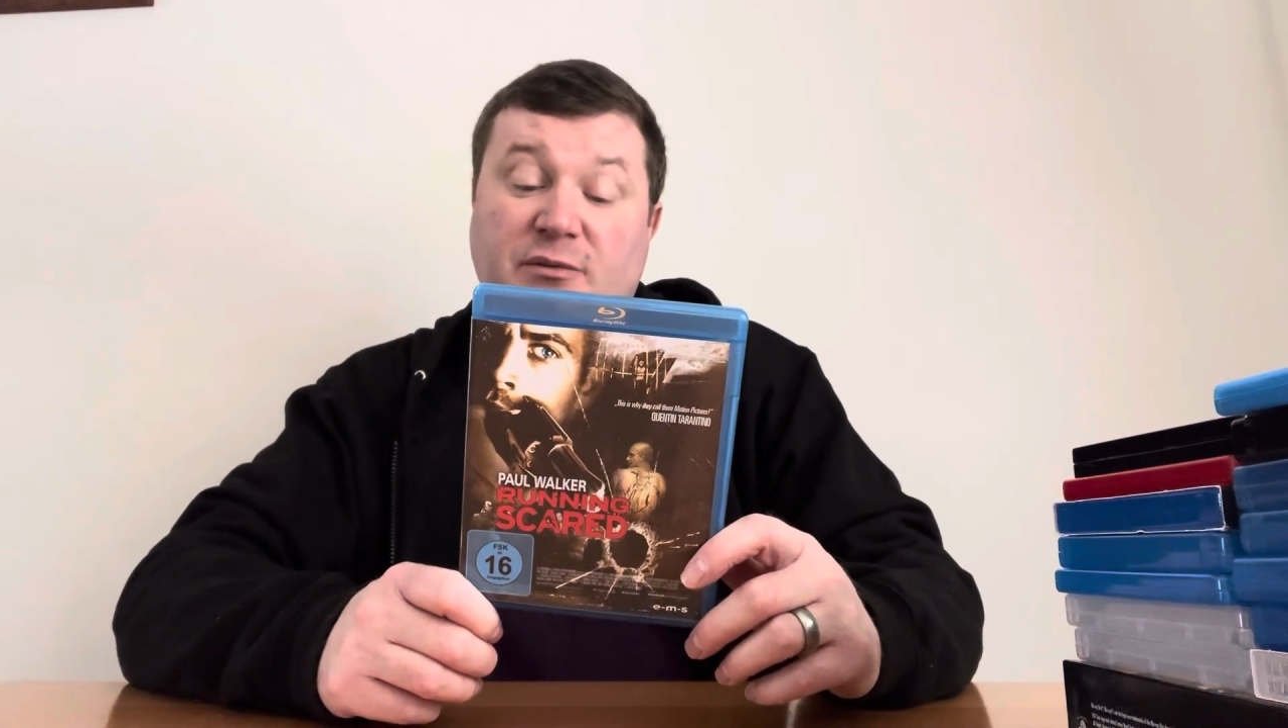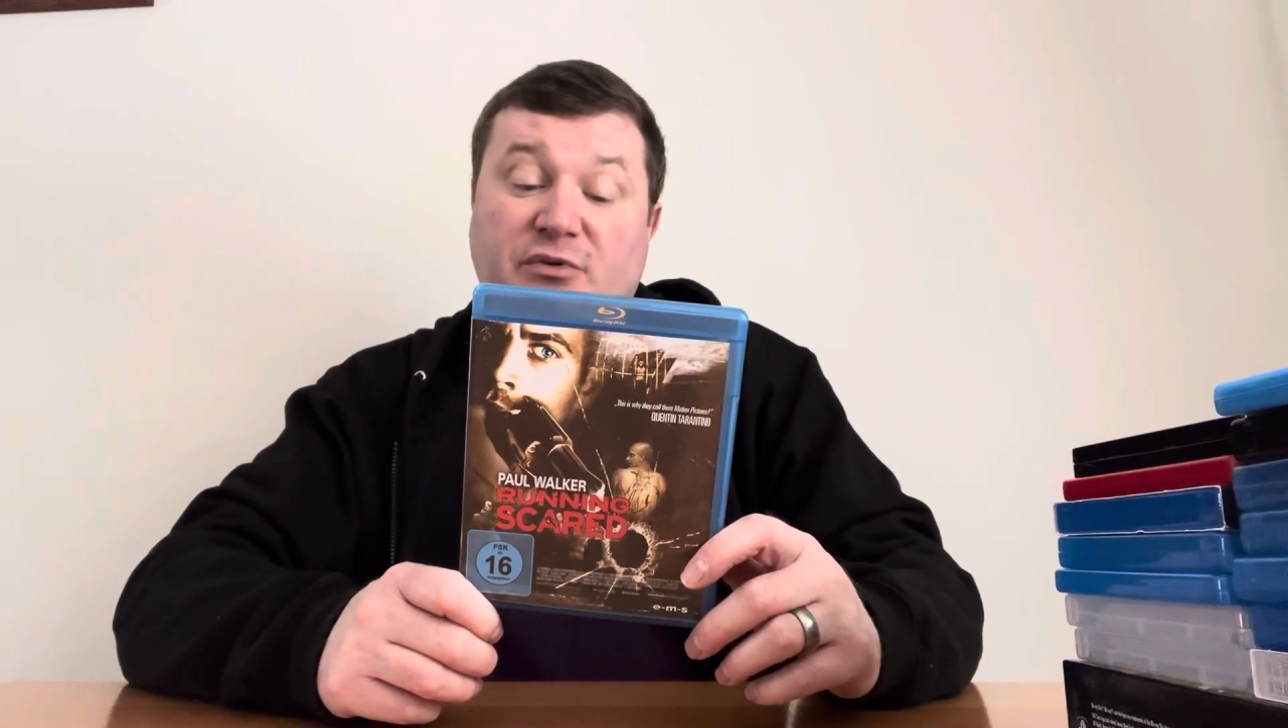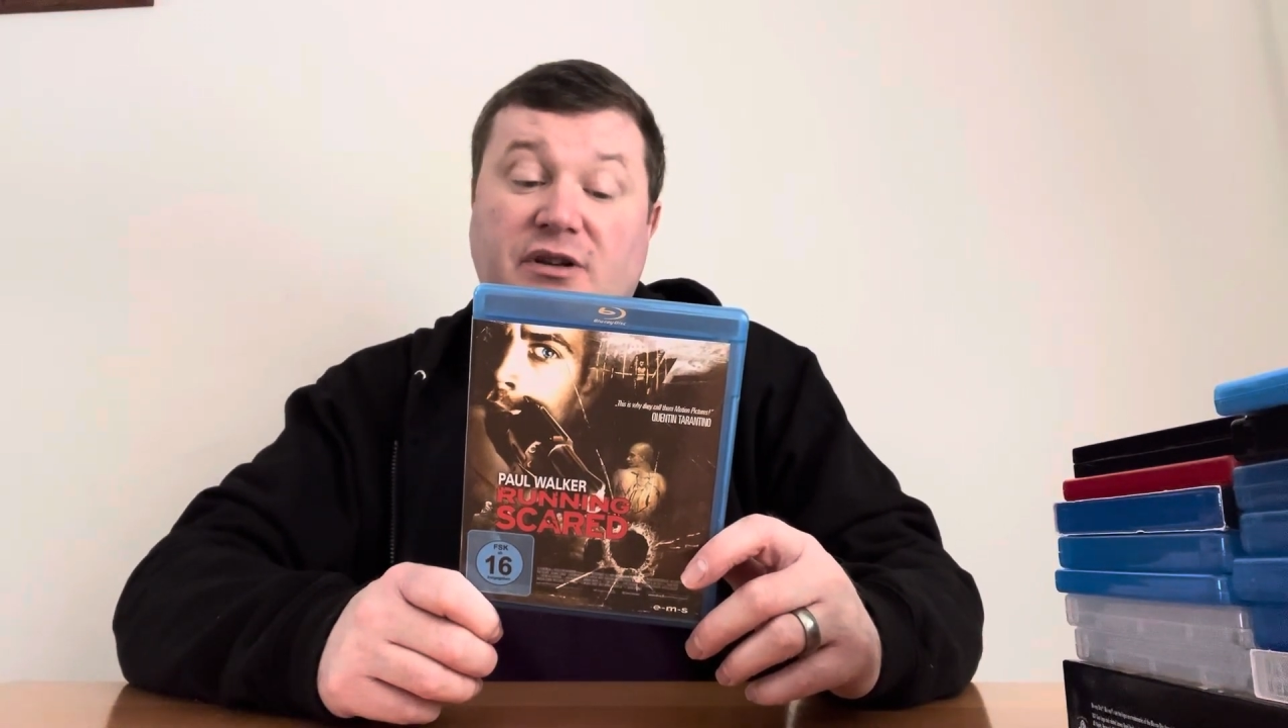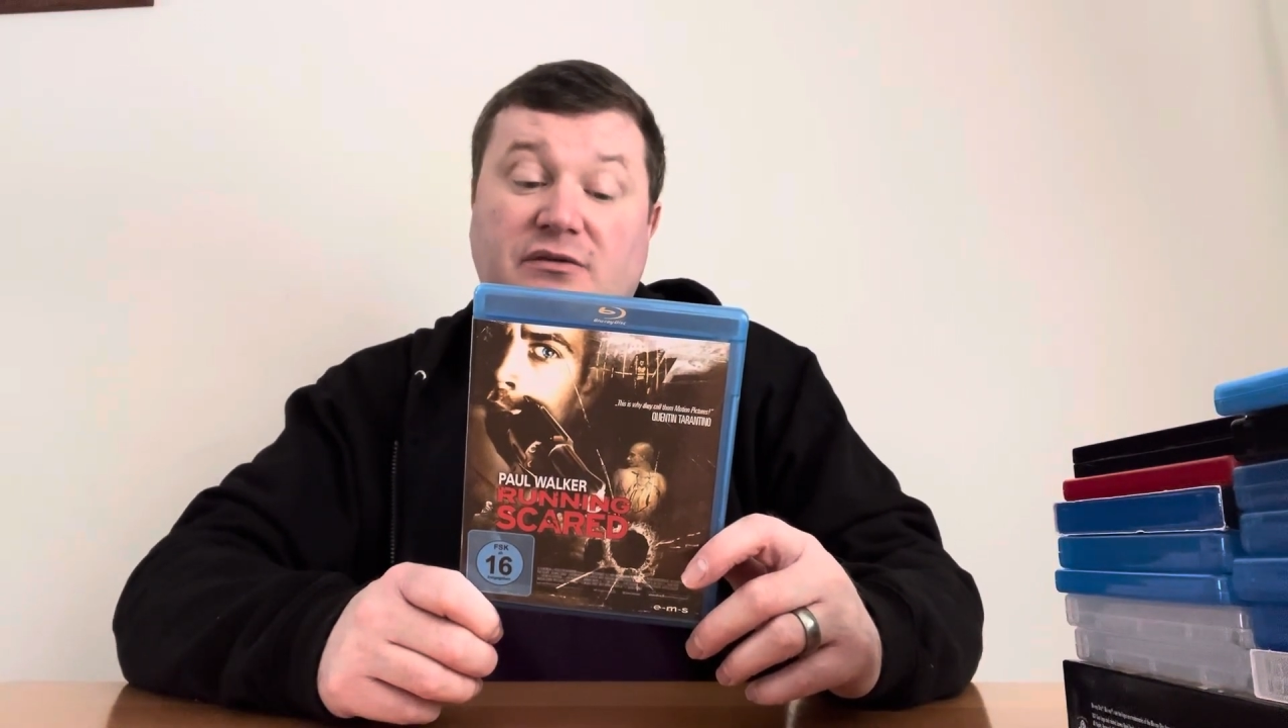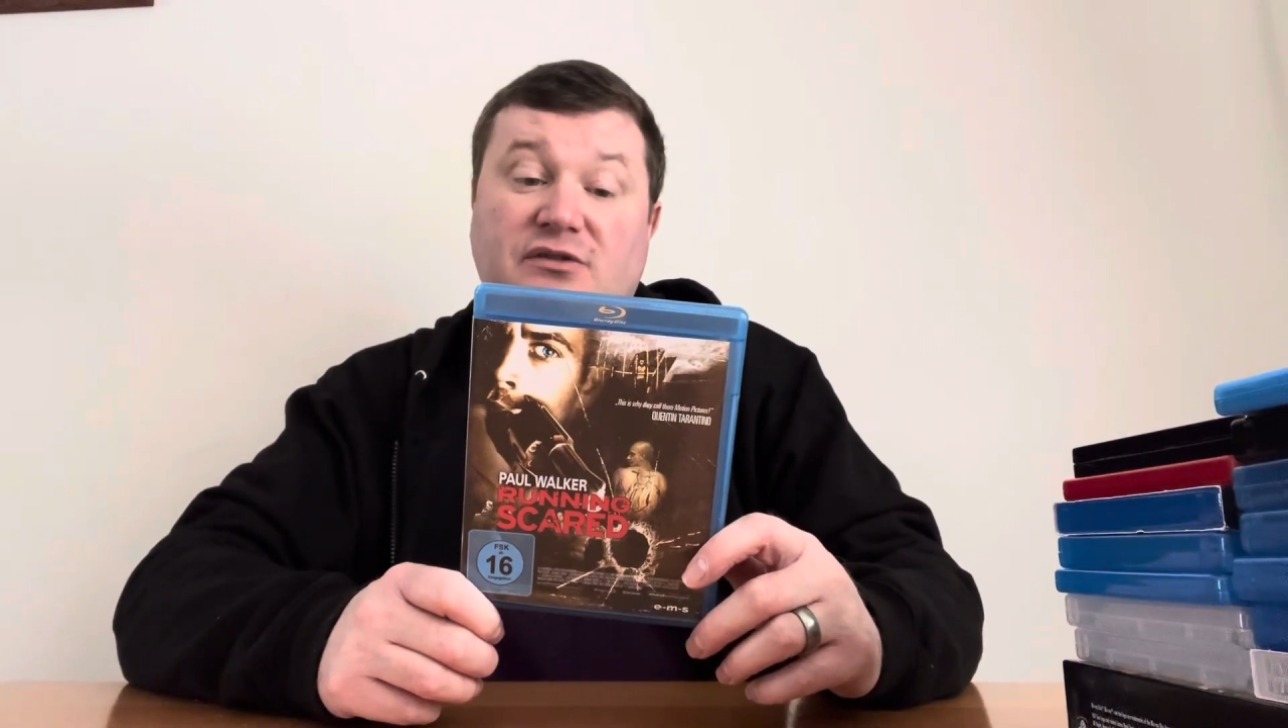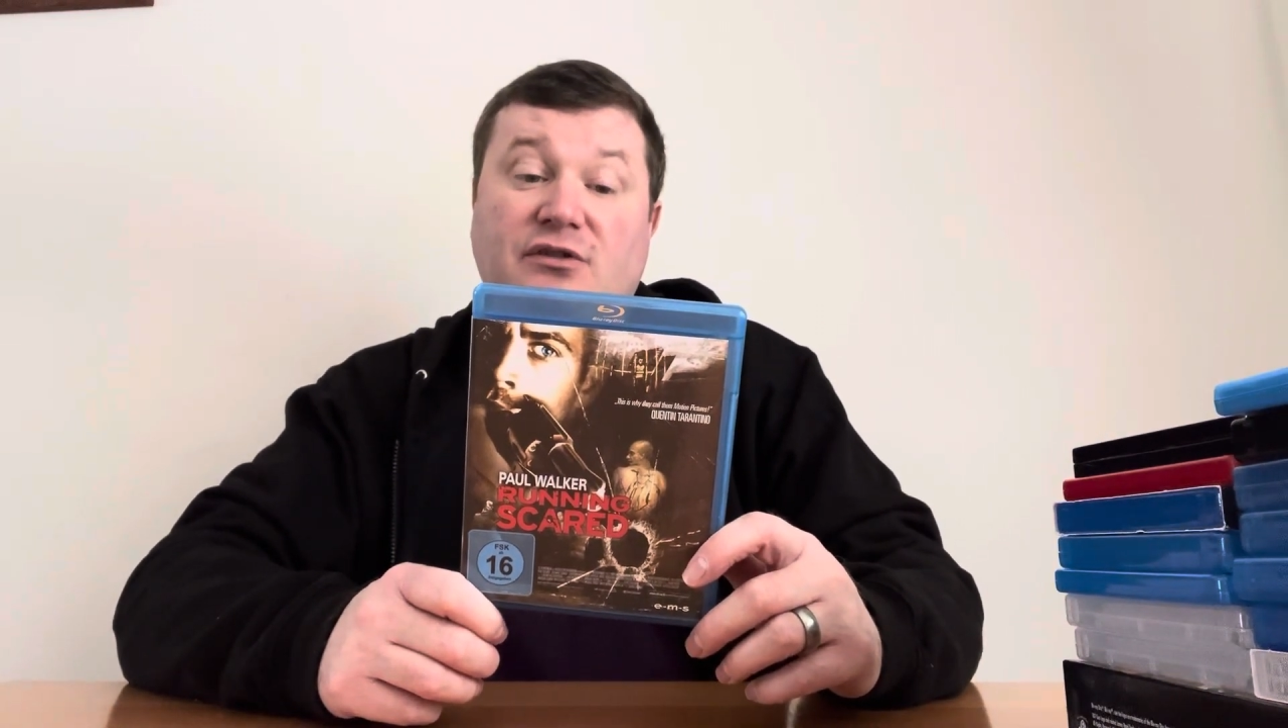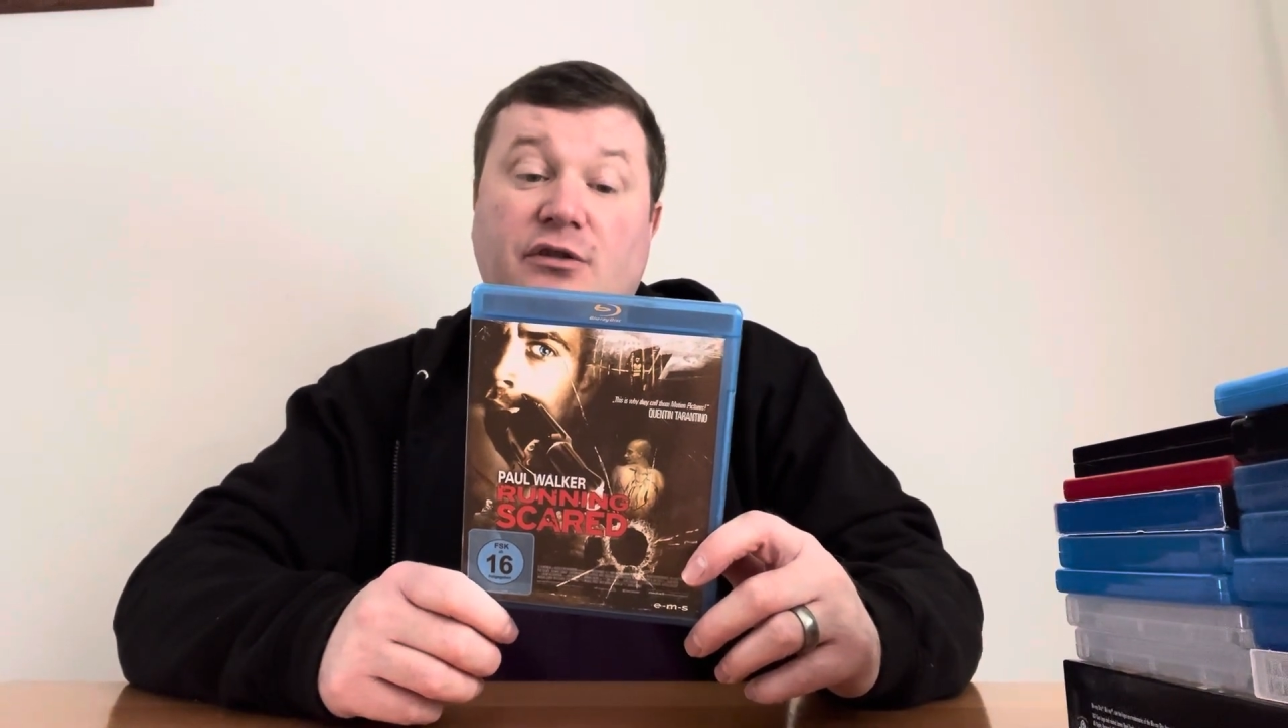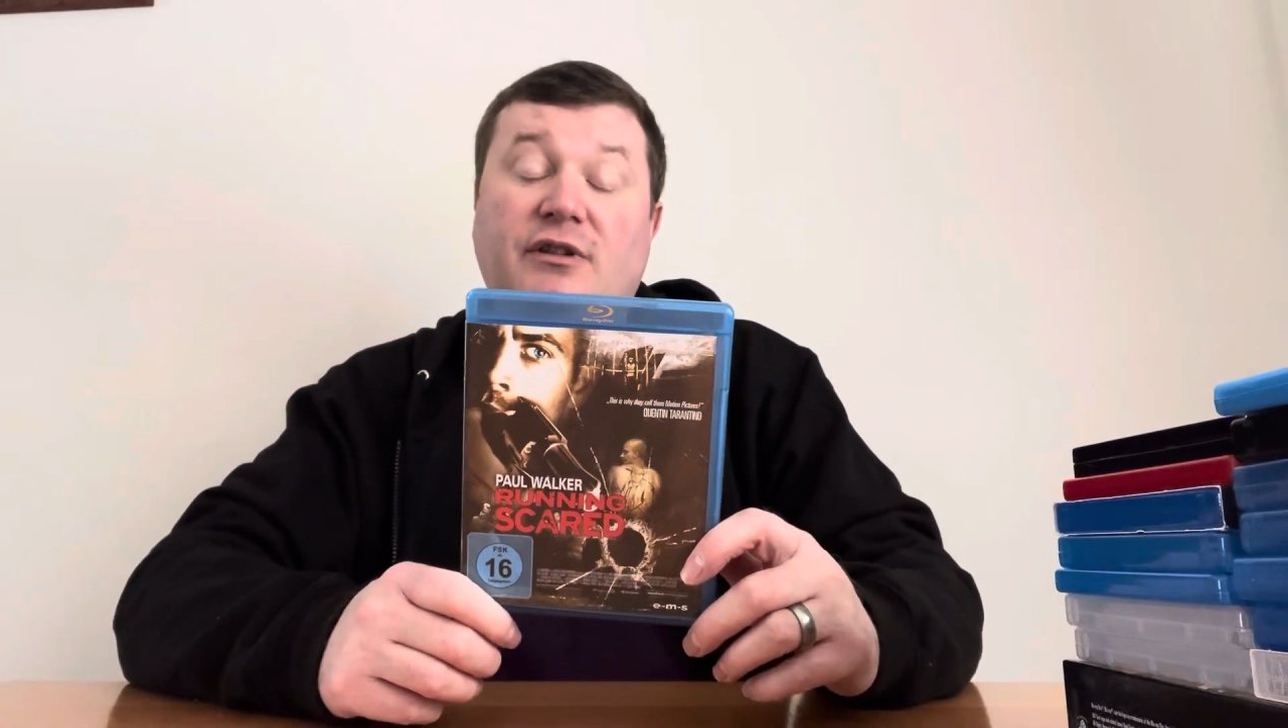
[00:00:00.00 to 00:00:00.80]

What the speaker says: a pretty good story.